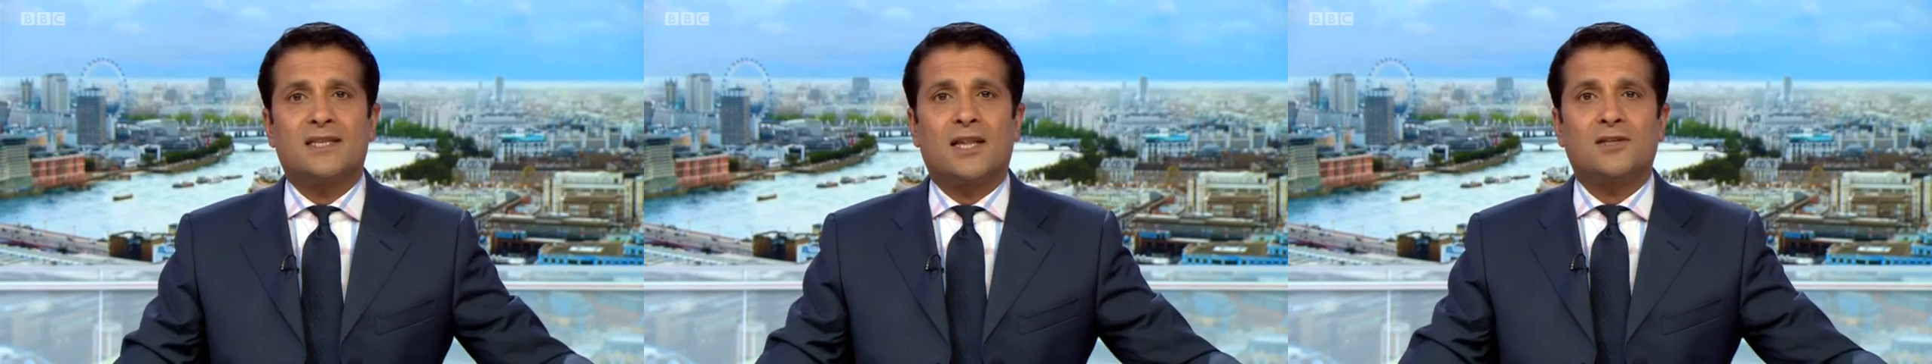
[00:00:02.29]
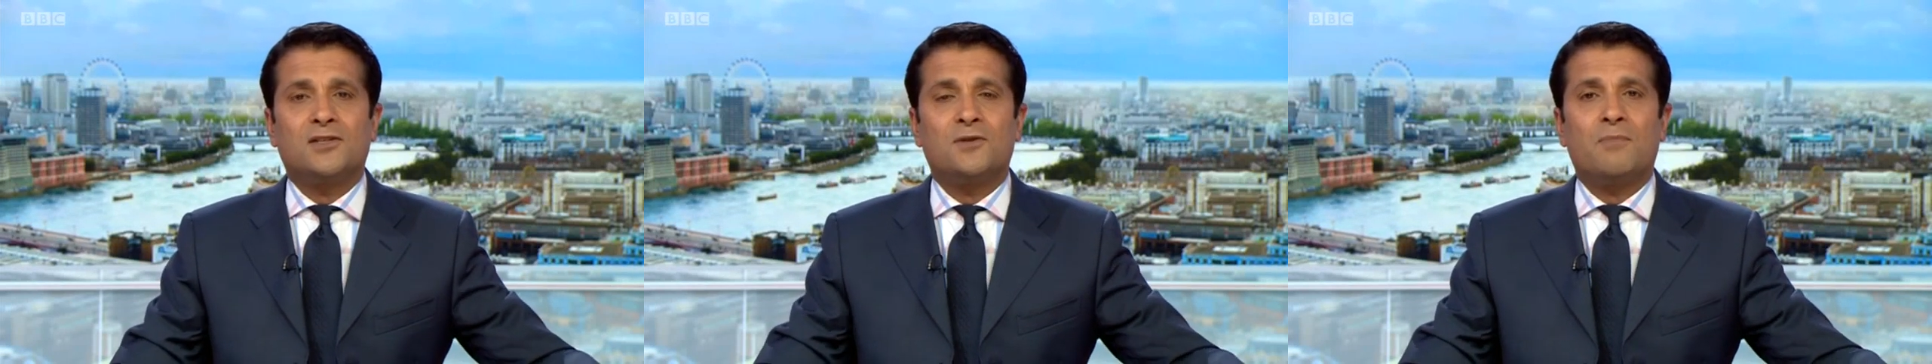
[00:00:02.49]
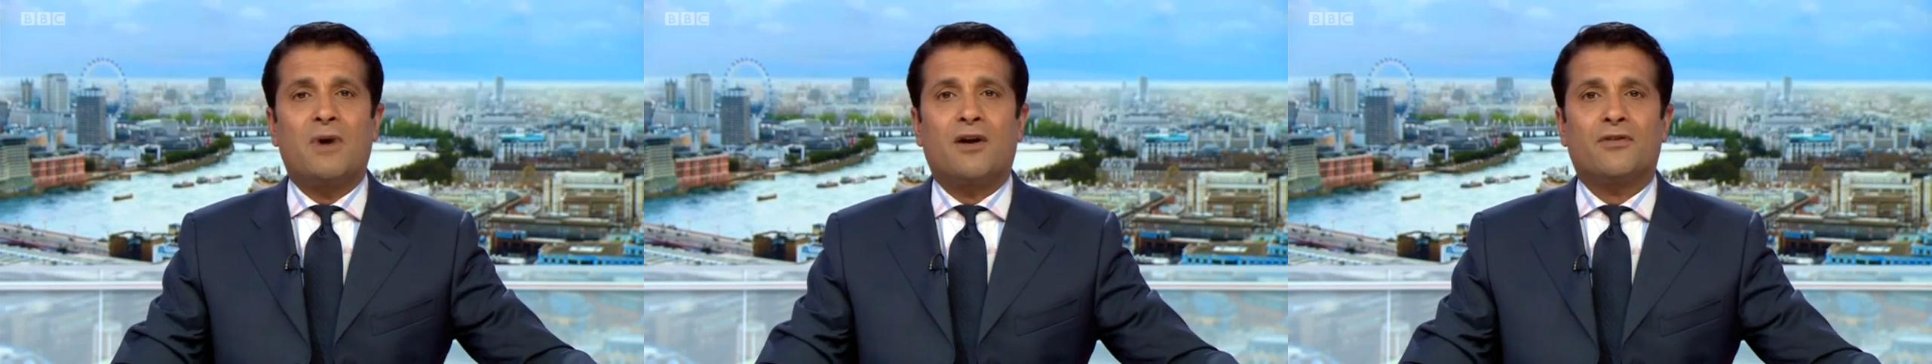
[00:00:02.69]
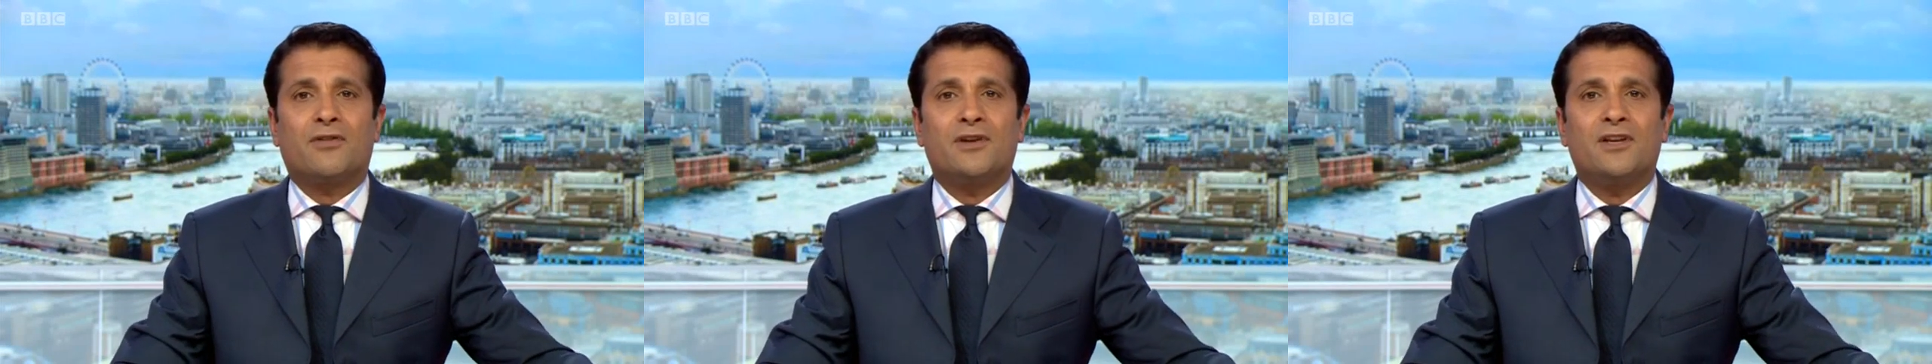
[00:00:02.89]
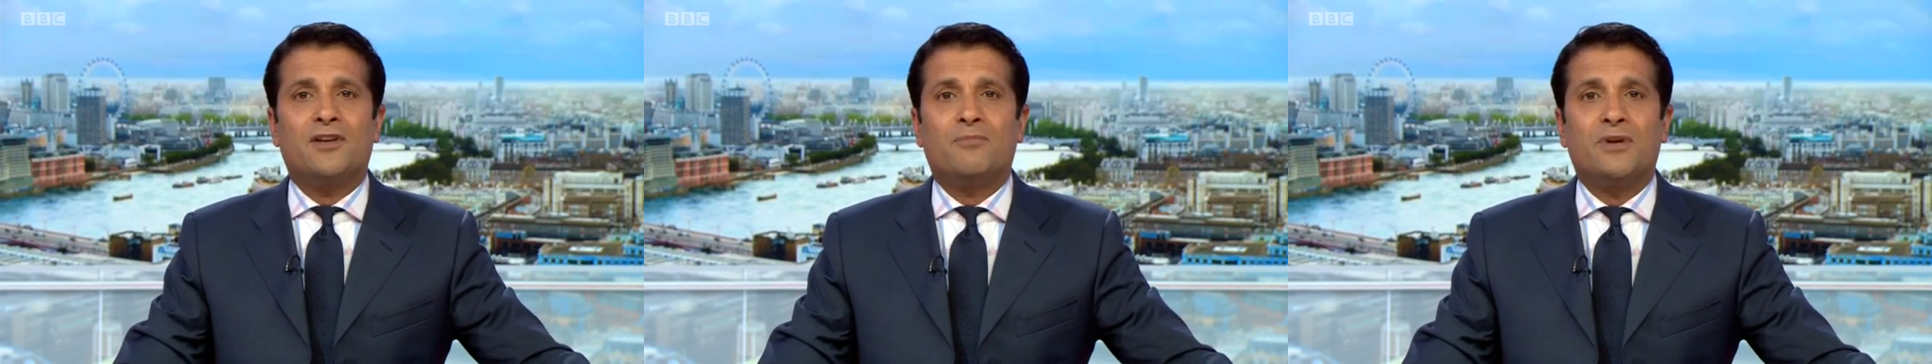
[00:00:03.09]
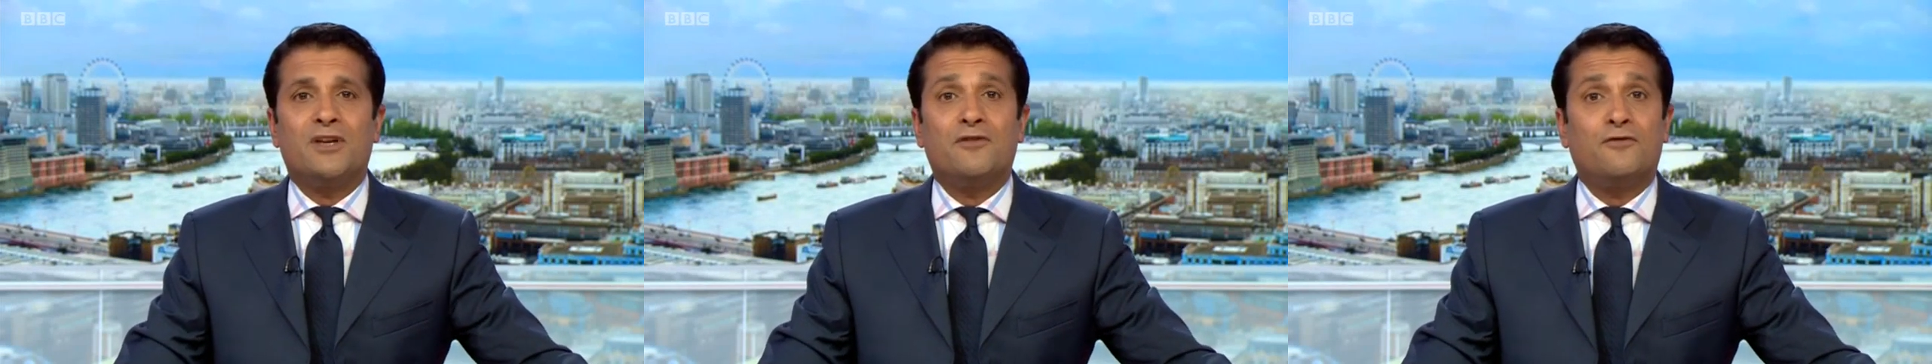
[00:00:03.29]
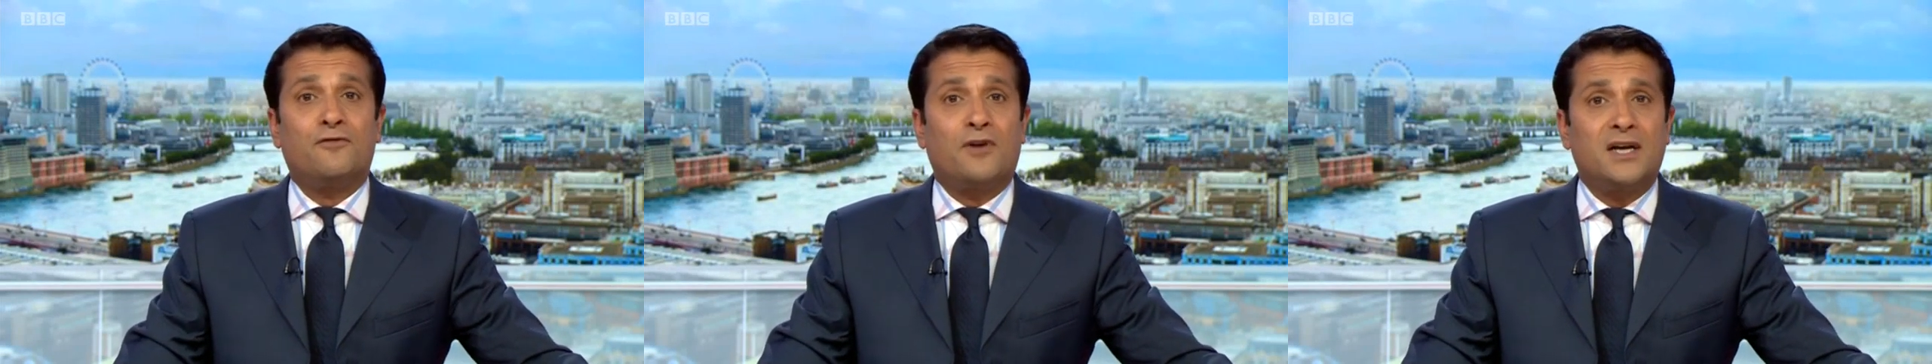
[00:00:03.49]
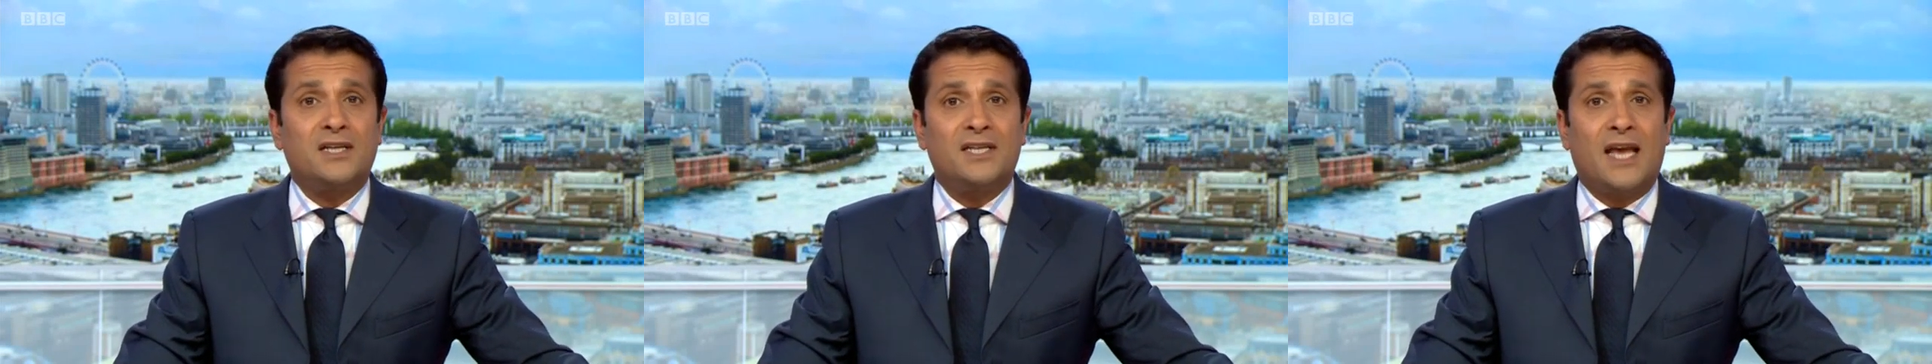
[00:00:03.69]
London Marathon have been
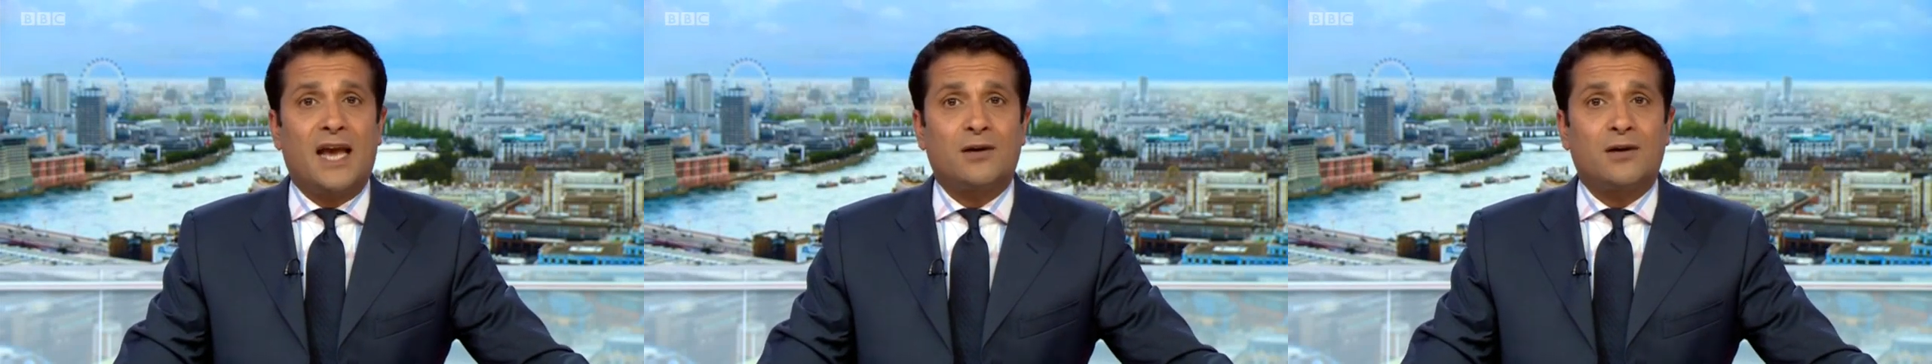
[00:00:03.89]
finding